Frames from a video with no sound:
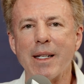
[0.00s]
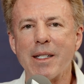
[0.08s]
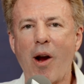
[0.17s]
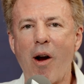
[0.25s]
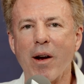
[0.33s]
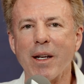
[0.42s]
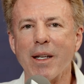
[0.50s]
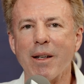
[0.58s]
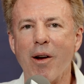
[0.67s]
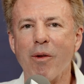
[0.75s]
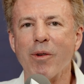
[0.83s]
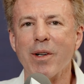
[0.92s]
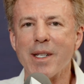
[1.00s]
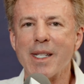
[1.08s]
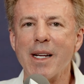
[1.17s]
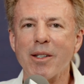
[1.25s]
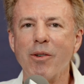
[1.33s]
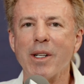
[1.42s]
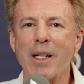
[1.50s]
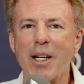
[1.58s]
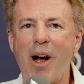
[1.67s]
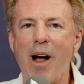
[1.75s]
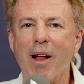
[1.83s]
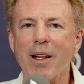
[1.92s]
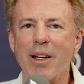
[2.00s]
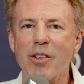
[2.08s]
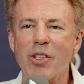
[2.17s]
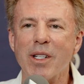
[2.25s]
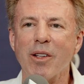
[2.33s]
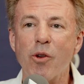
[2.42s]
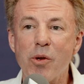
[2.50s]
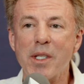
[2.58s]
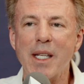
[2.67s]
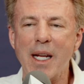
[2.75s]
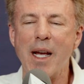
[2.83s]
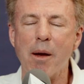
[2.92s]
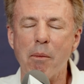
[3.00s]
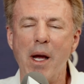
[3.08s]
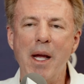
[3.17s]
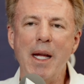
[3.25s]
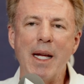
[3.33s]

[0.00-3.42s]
in Target over his son going to college and losing him